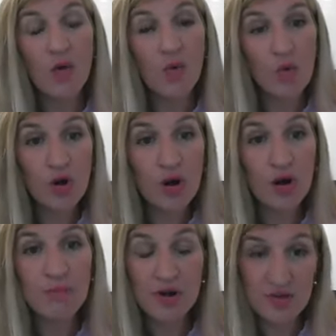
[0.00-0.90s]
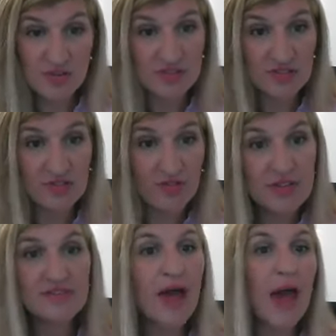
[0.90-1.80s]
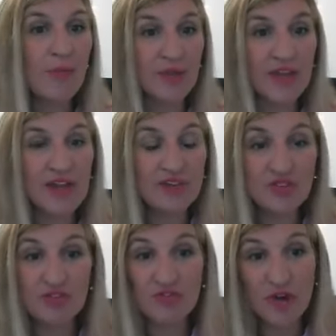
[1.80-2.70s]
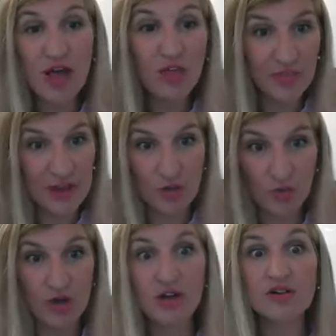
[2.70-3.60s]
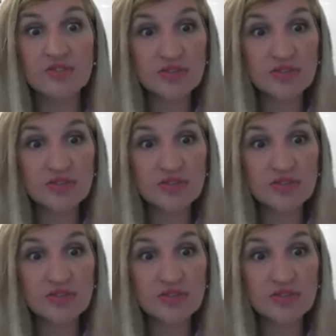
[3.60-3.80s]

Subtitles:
or emergency visa applications for healthcare workers.